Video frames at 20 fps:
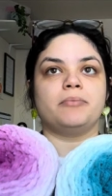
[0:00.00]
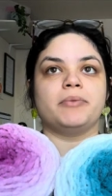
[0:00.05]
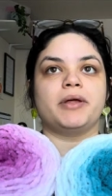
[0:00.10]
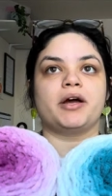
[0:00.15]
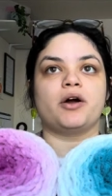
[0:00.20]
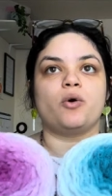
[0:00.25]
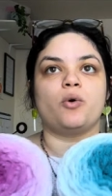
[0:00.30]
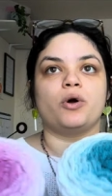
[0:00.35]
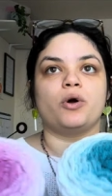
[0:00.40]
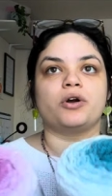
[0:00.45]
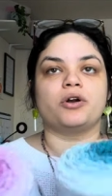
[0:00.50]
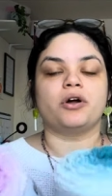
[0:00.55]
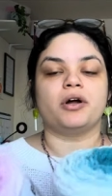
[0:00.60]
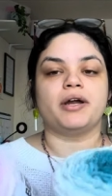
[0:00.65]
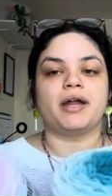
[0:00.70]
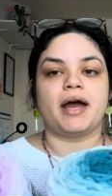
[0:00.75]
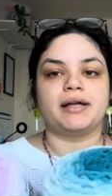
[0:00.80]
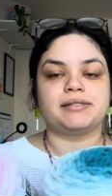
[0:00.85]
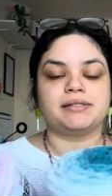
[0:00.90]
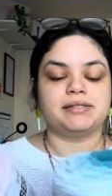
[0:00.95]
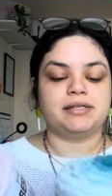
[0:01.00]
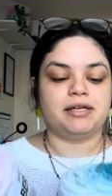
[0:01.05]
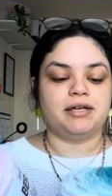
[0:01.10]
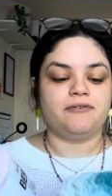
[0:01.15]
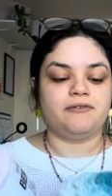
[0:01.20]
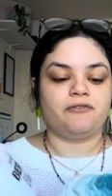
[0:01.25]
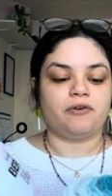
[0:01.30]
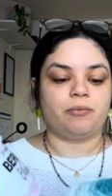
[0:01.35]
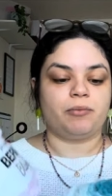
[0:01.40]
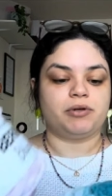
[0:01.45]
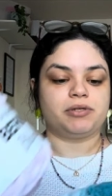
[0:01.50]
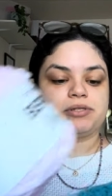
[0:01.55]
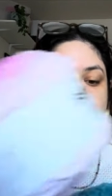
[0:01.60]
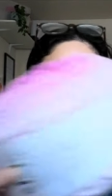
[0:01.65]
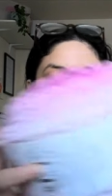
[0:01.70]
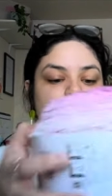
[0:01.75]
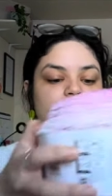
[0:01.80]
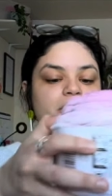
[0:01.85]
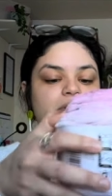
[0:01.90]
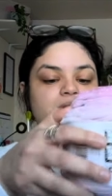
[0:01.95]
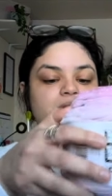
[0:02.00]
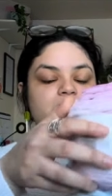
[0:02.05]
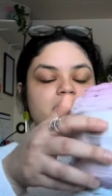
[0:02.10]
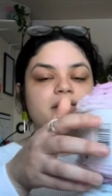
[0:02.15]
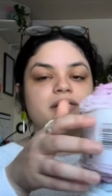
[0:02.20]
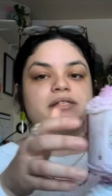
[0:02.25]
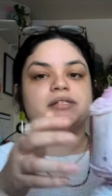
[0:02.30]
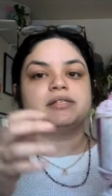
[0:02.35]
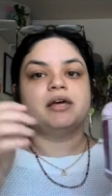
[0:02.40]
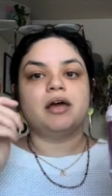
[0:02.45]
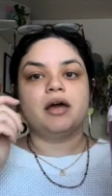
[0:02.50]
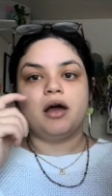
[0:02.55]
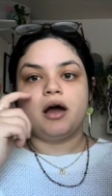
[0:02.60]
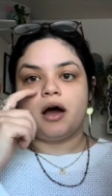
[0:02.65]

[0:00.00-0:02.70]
like an order on Etsy from a small business